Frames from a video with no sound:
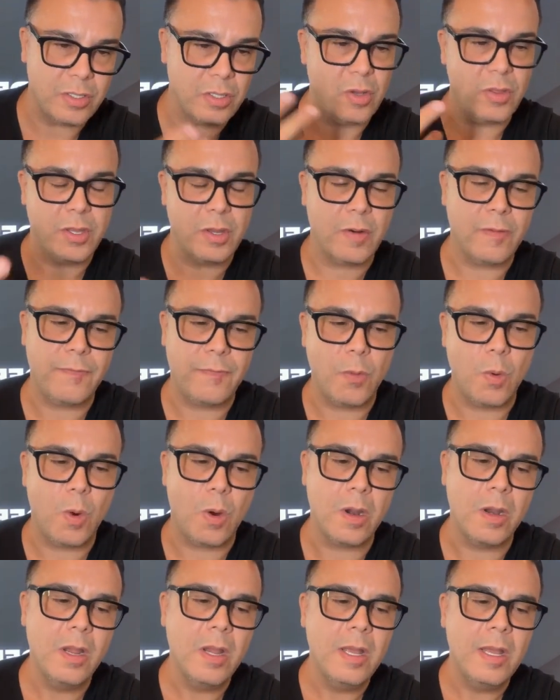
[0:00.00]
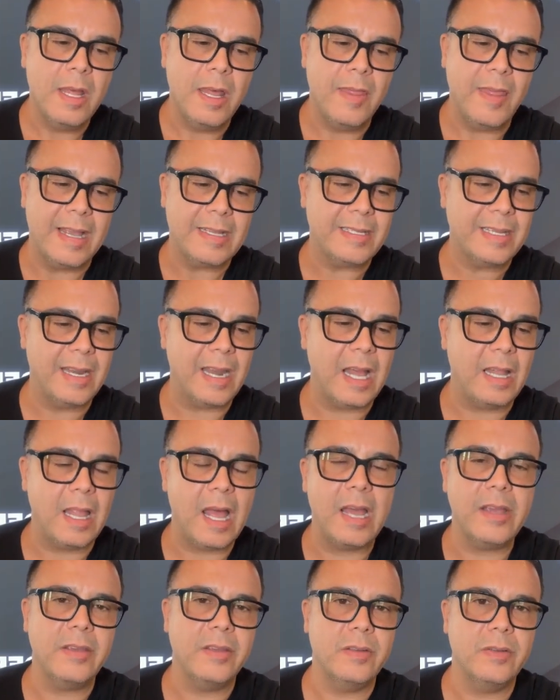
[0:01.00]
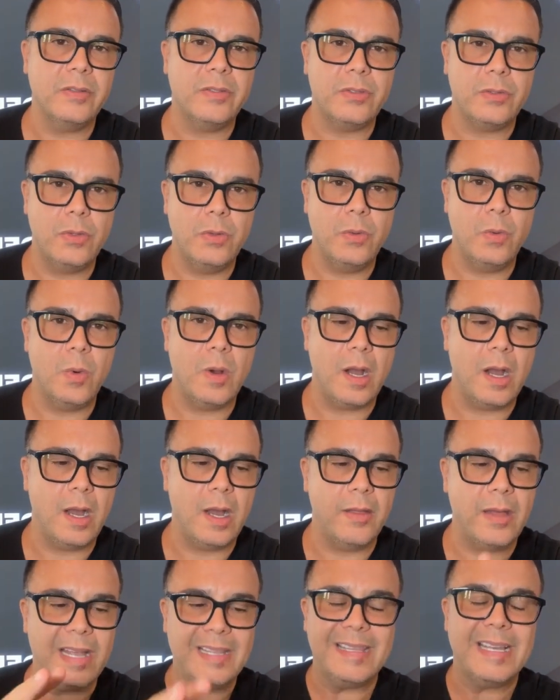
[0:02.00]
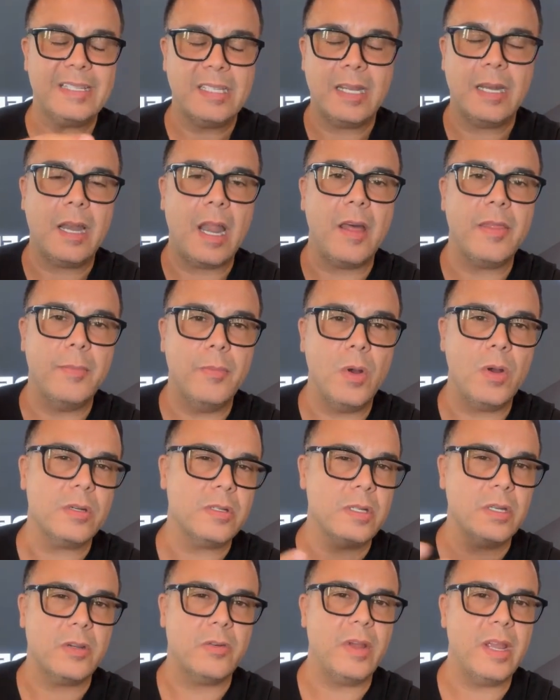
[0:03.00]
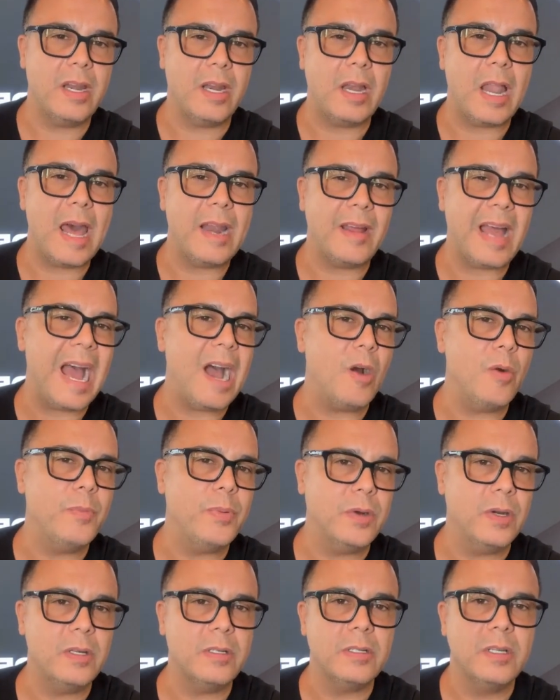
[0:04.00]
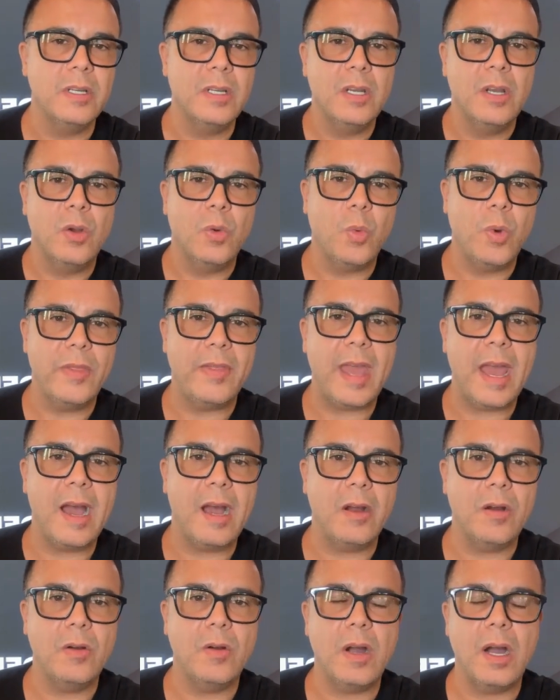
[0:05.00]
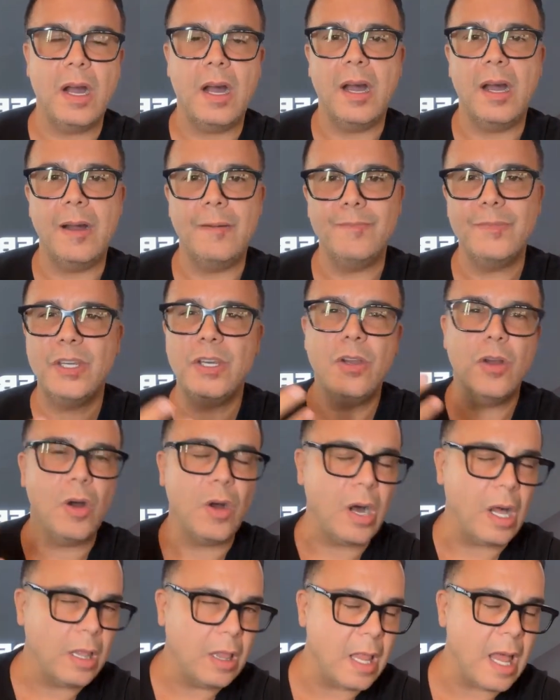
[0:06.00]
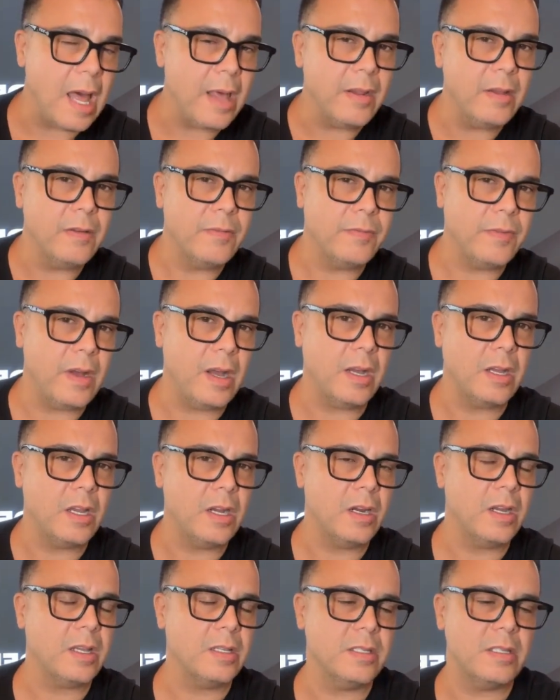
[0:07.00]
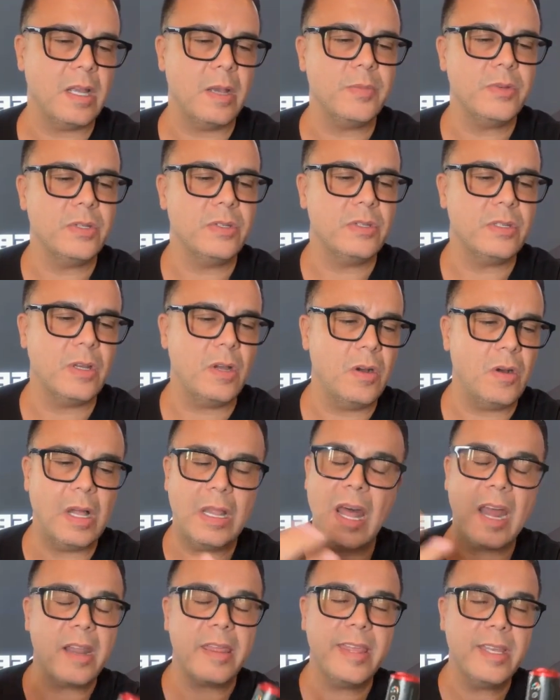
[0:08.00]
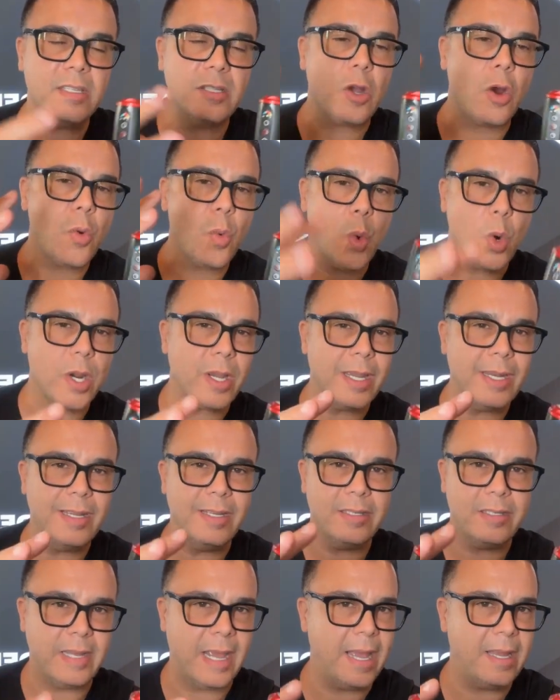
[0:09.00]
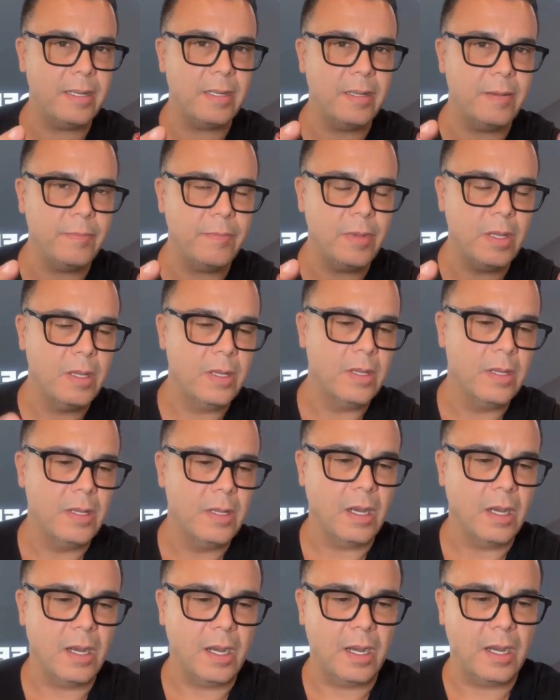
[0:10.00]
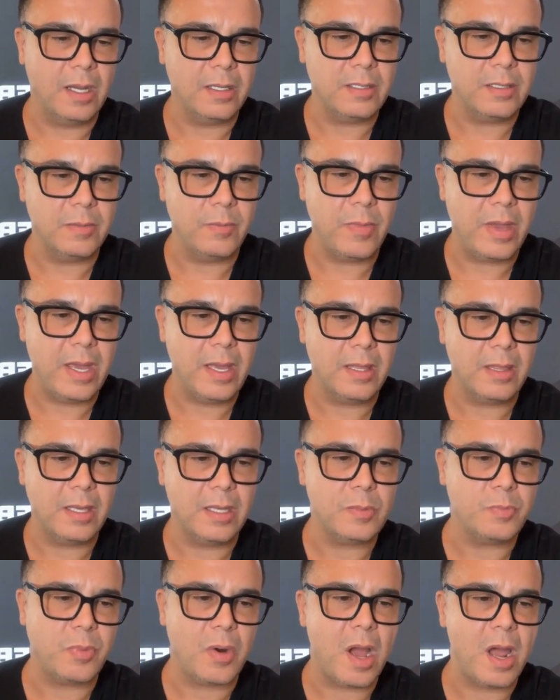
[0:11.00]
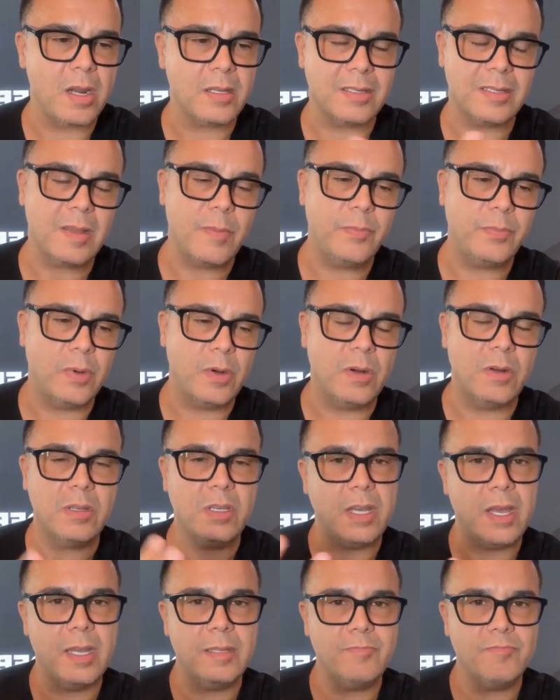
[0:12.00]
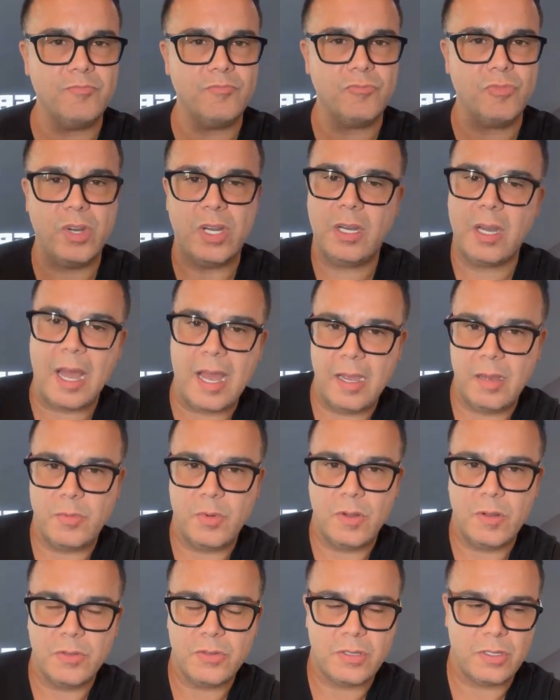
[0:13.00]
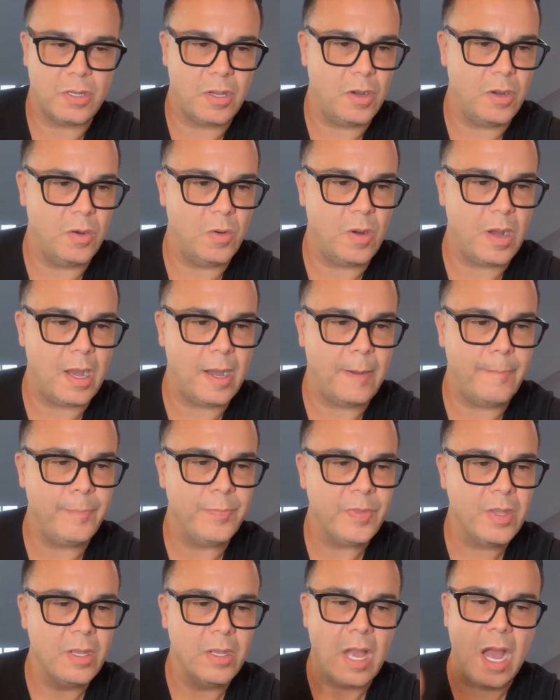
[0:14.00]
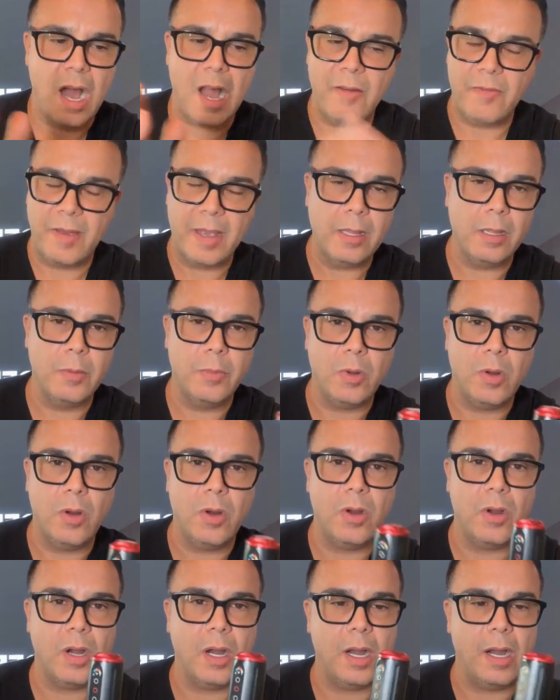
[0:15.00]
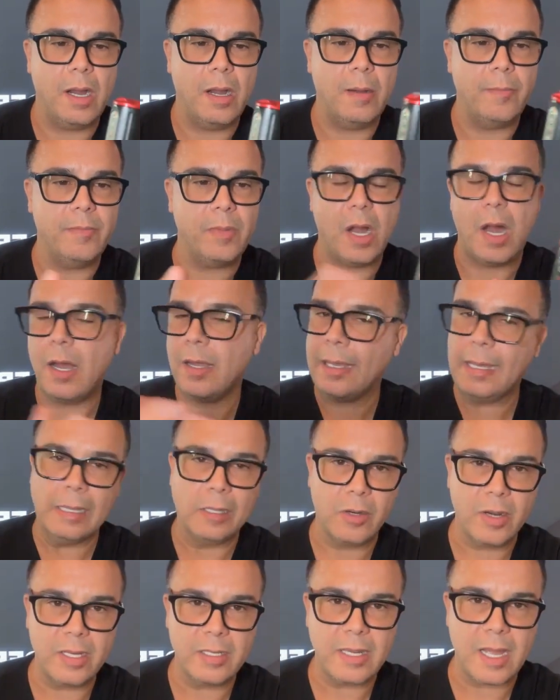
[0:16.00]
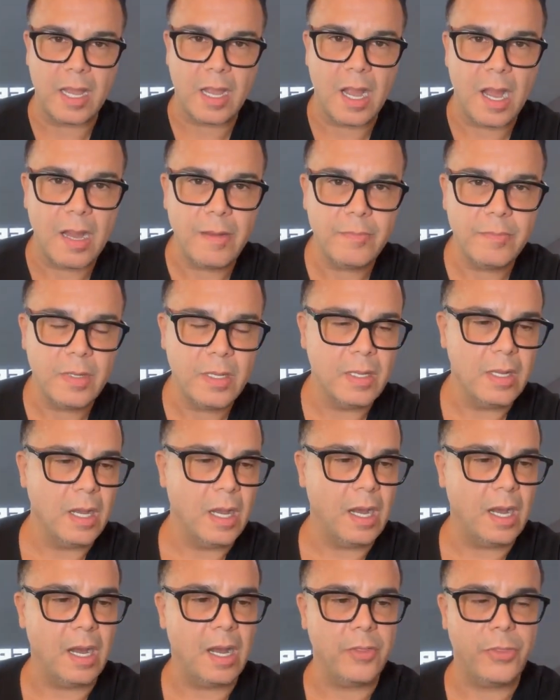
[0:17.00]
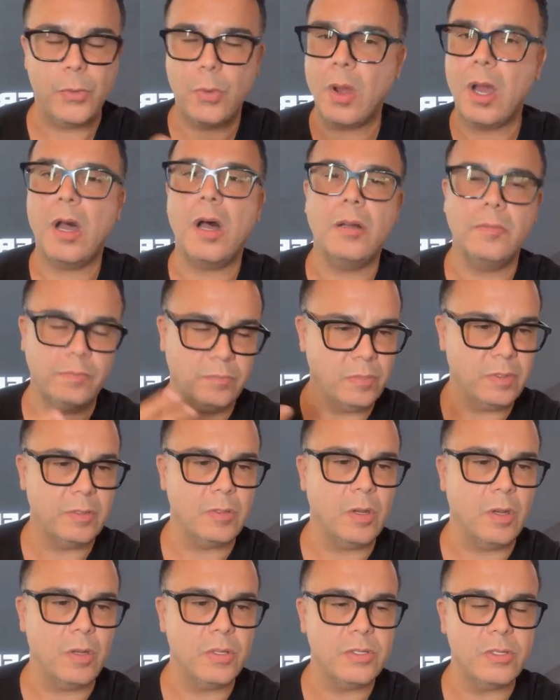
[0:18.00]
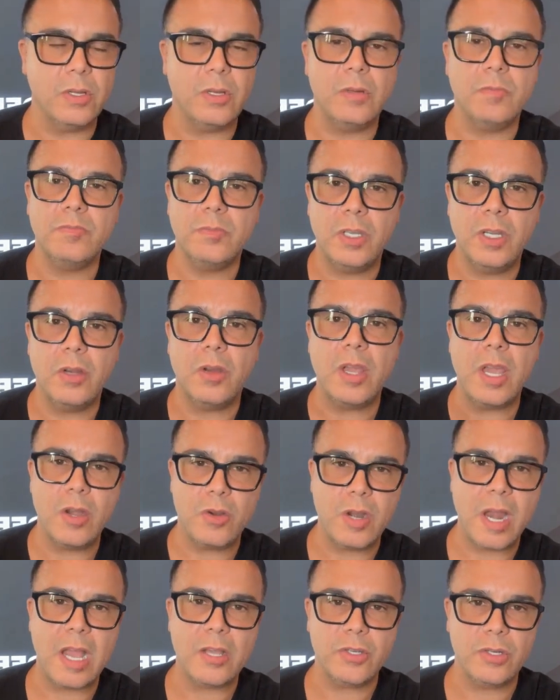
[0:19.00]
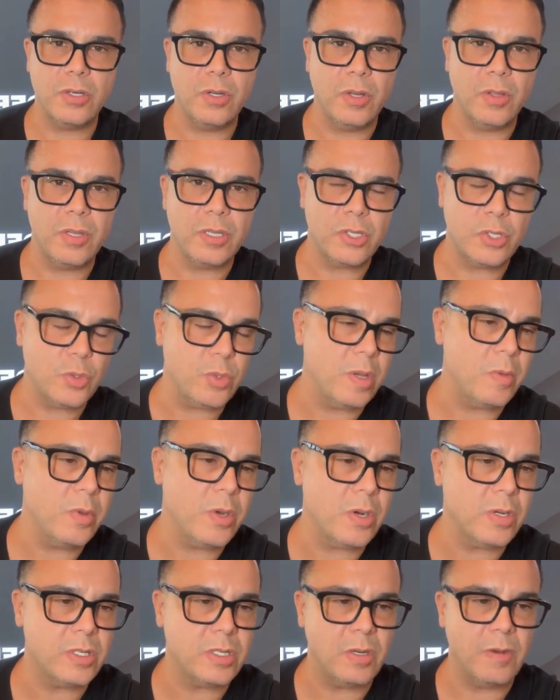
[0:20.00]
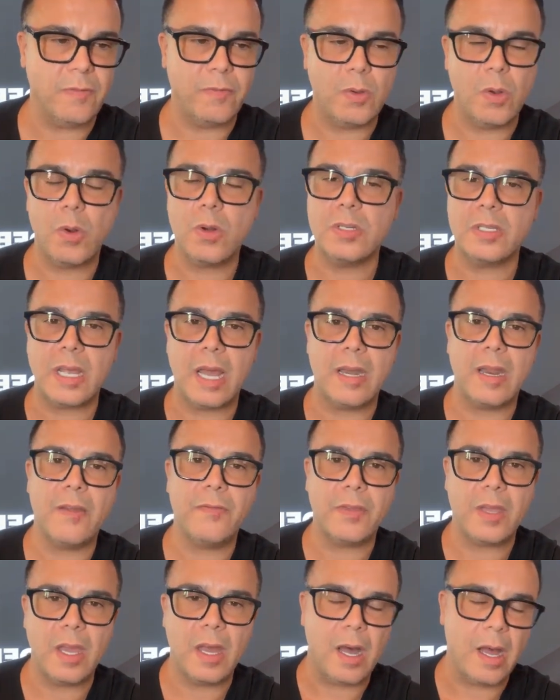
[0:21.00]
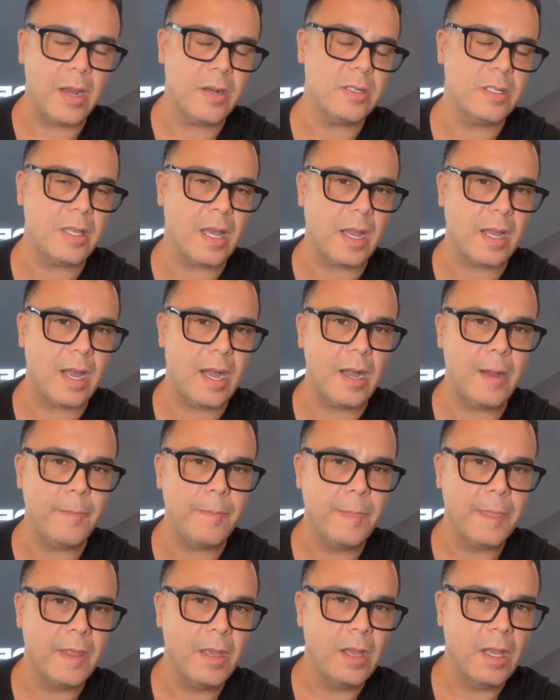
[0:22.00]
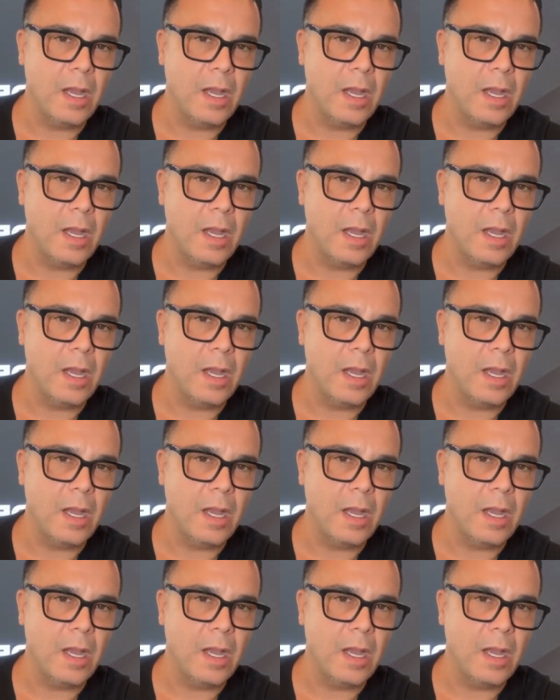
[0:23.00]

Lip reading: So therefore, that's going to allow you to allow the motor to create a lot of output without a lot of current consumption. So a lot of things are working in tandem to make this product simple yet reliable. So available at killerinc.com throughout also international distributors, and of course at fkirons.com.